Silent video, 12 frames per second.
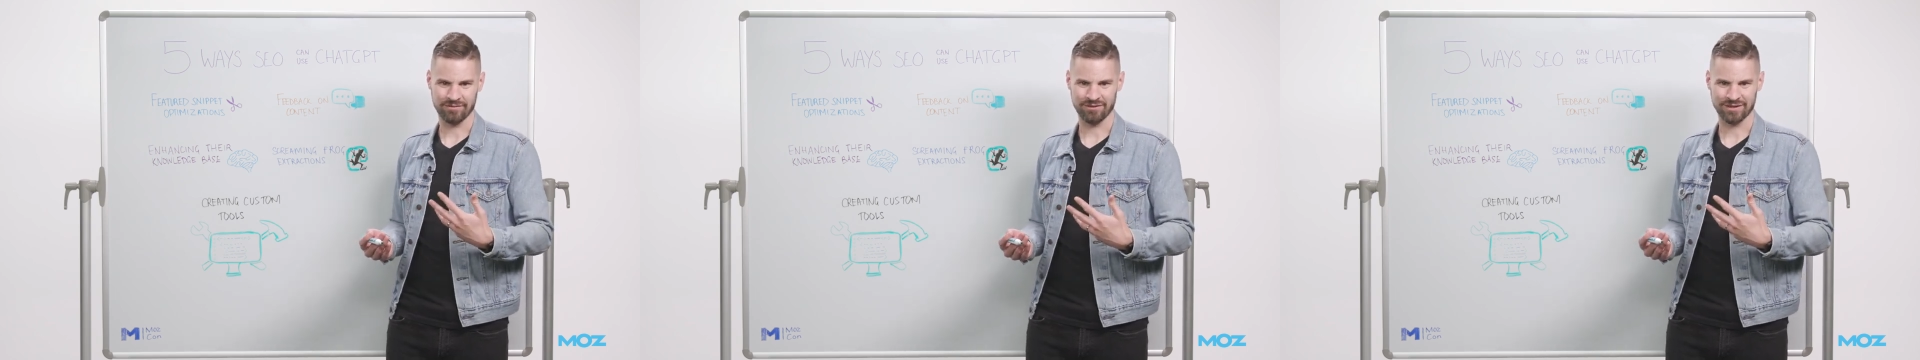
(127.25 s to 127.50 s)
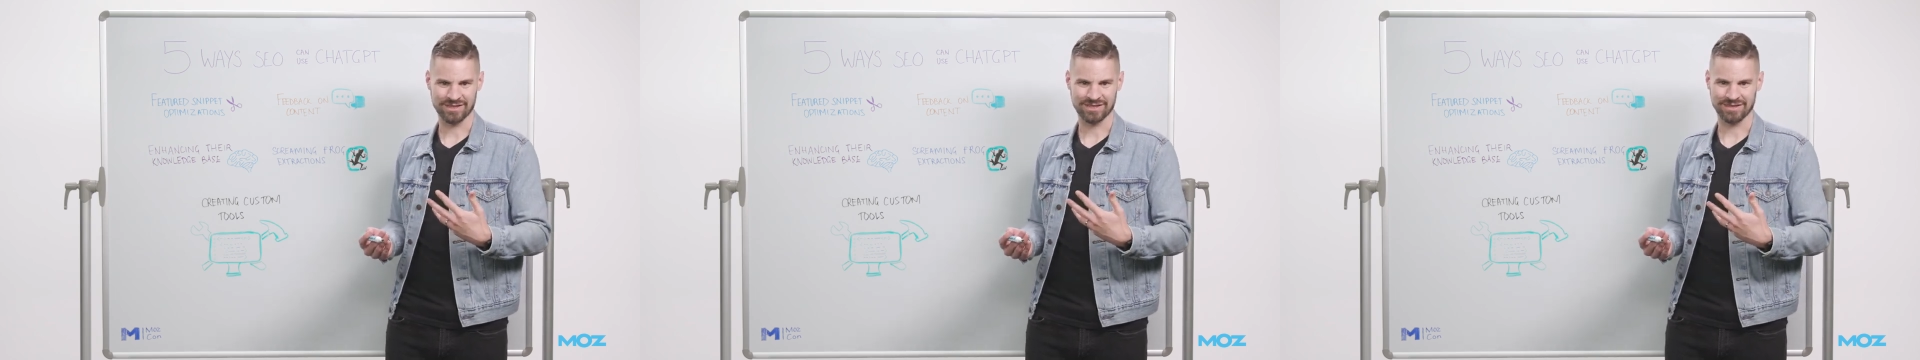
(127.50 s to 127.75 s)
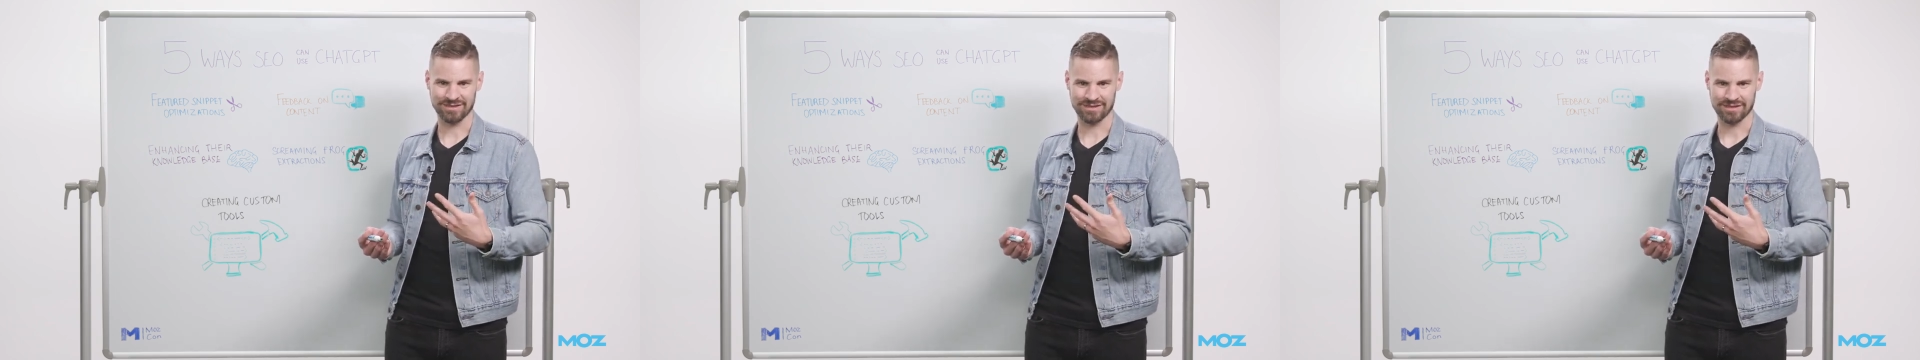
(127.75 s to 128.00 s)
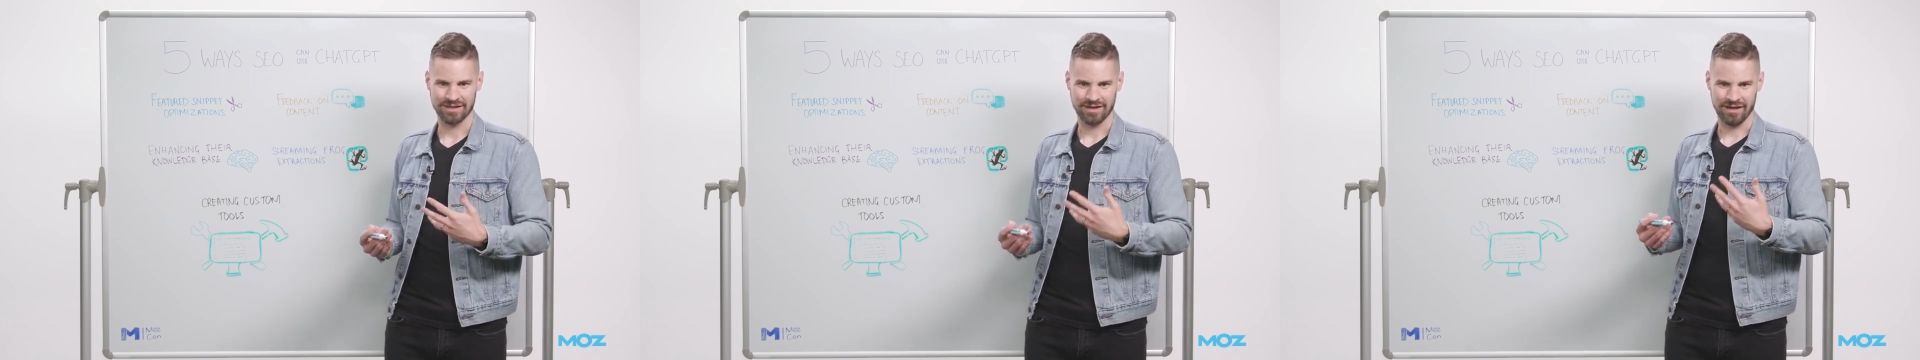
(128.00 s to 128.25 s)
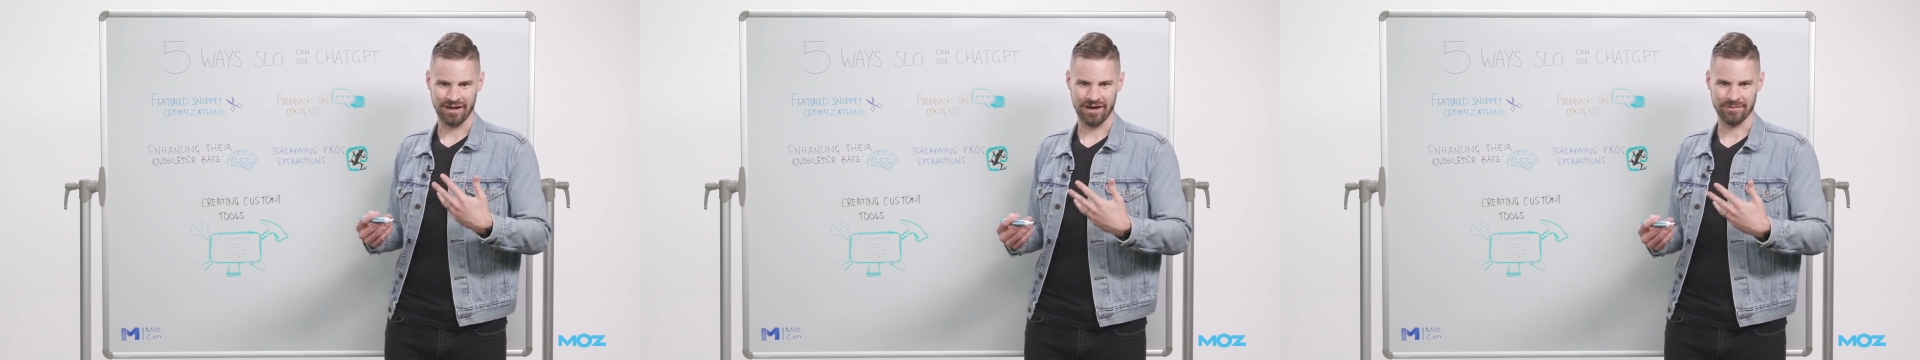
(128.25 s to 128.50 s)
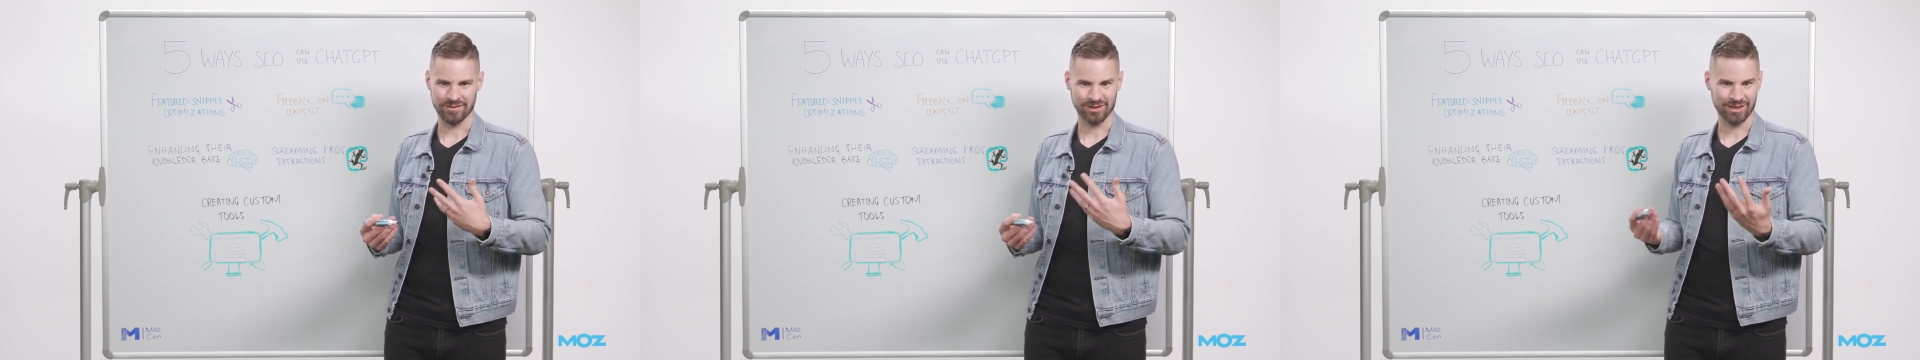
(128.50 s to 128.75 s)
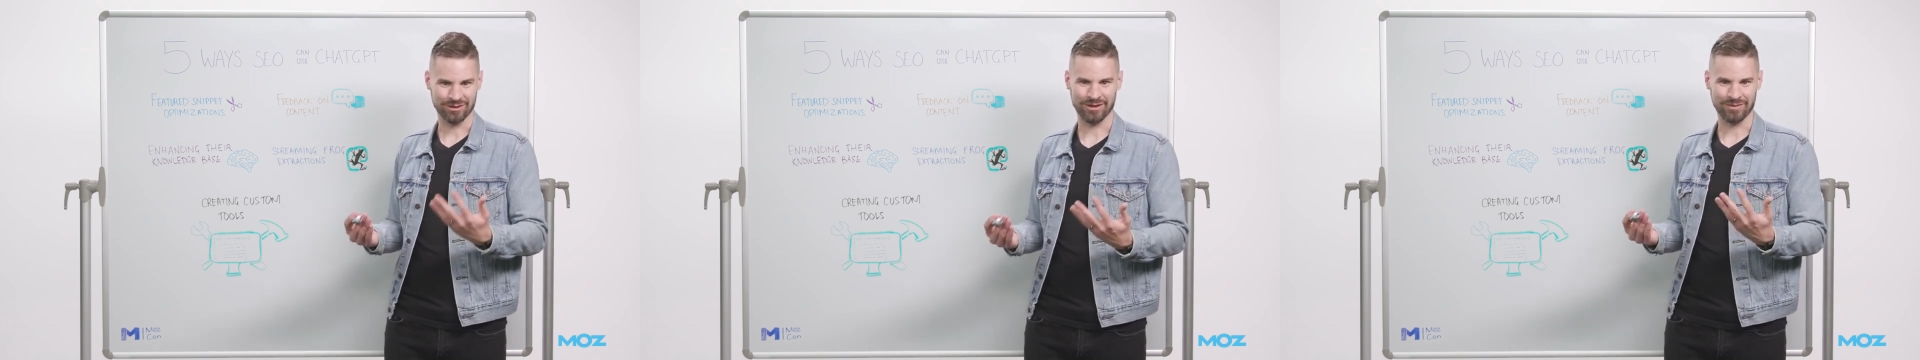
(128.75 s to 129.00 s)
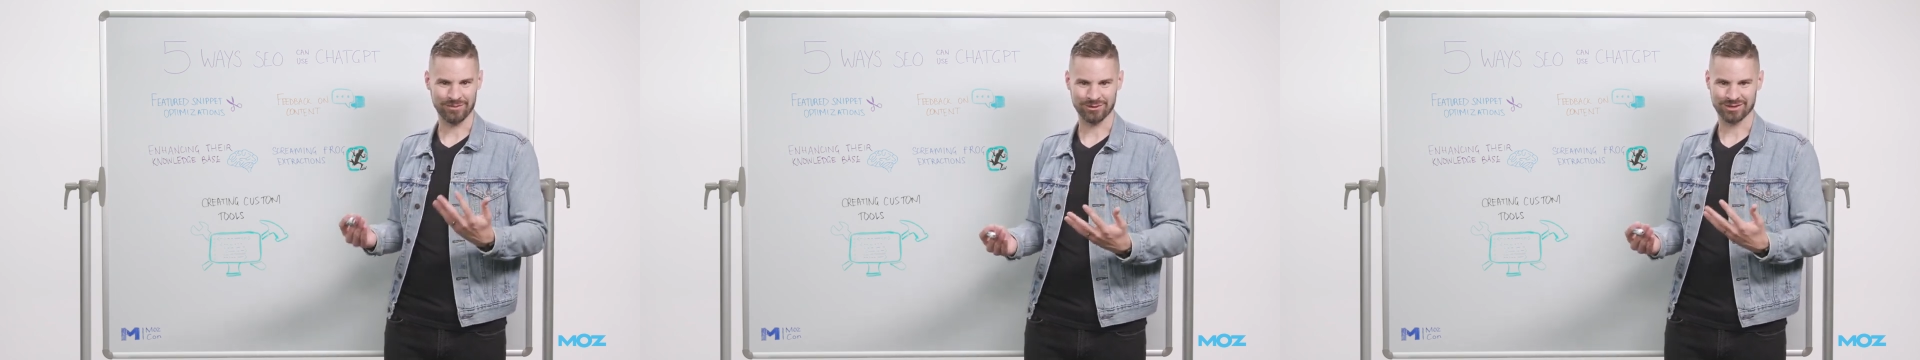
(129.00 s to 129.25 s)
for instance, the late
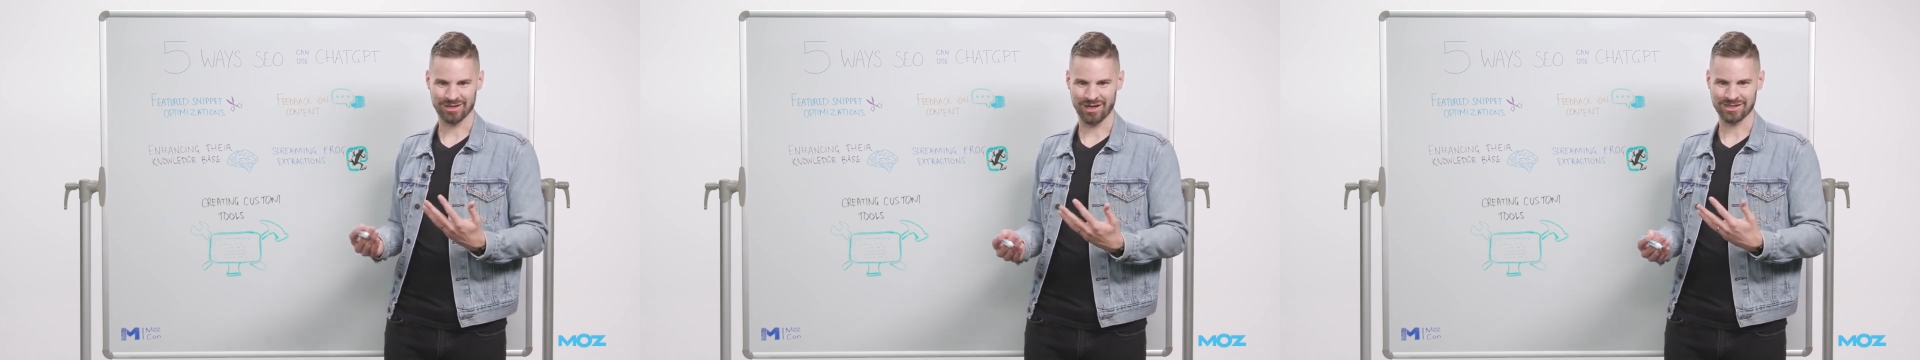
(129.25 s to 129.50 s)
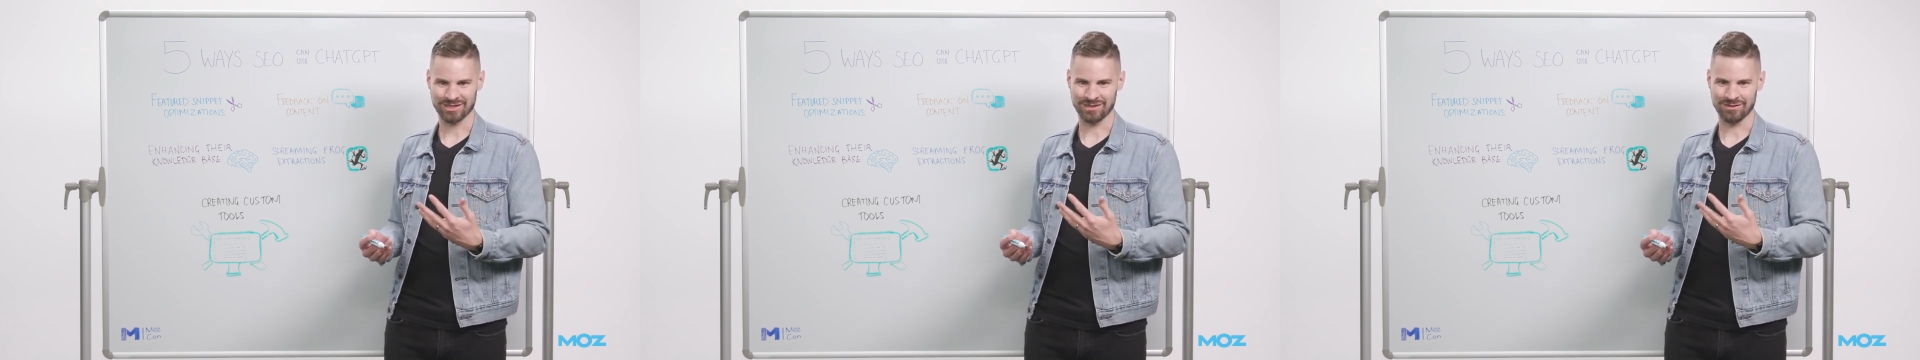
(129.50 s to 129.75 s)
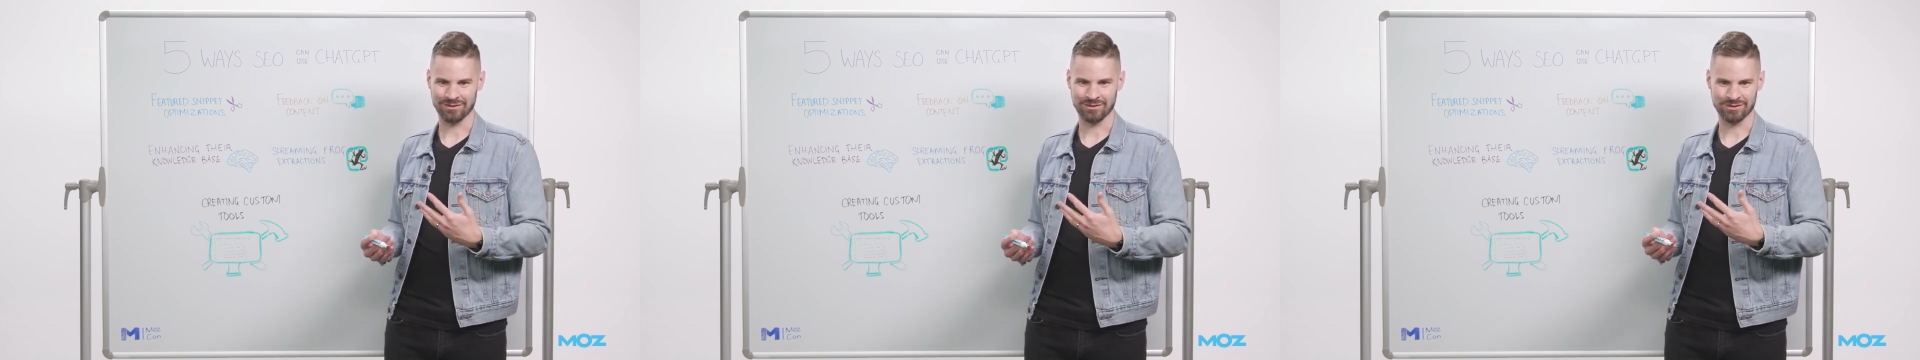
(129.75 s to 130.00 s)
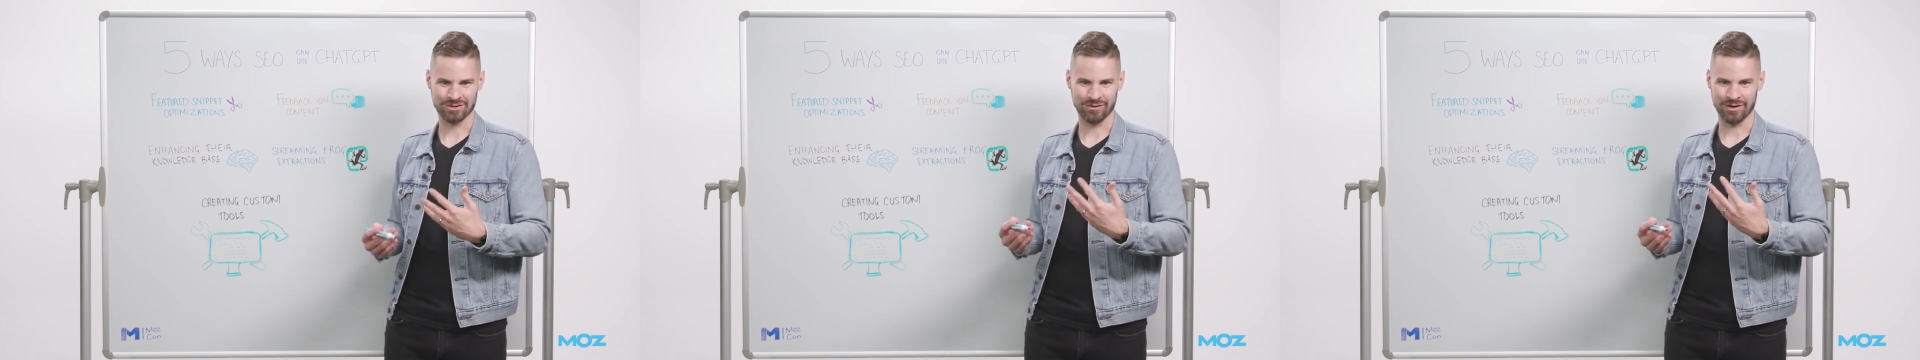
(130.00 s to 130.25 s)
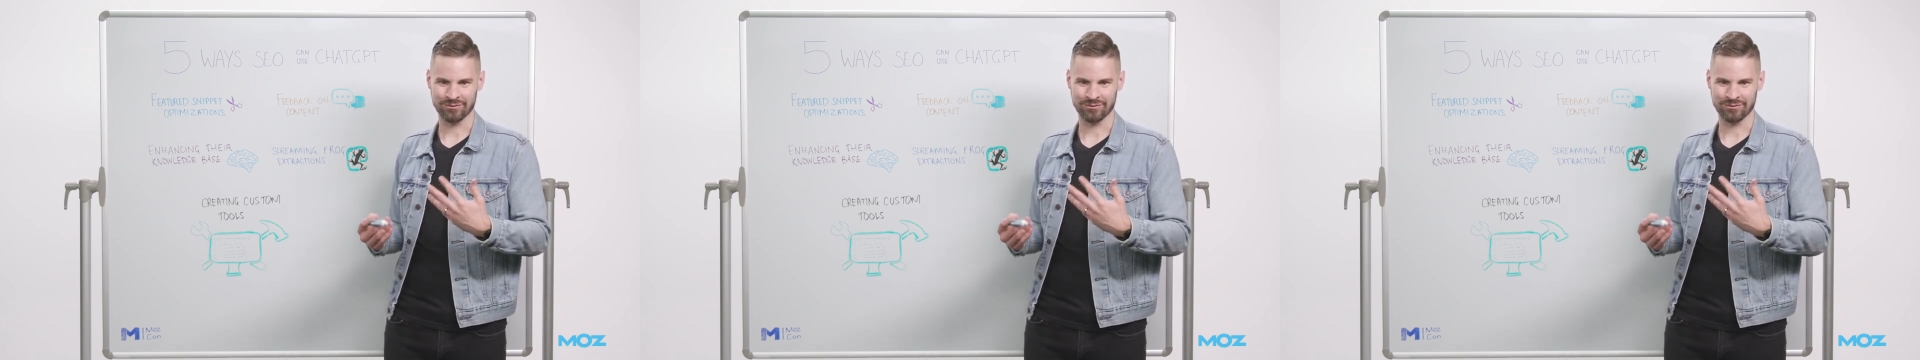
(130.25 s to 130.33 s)
great Bill Slawski used to write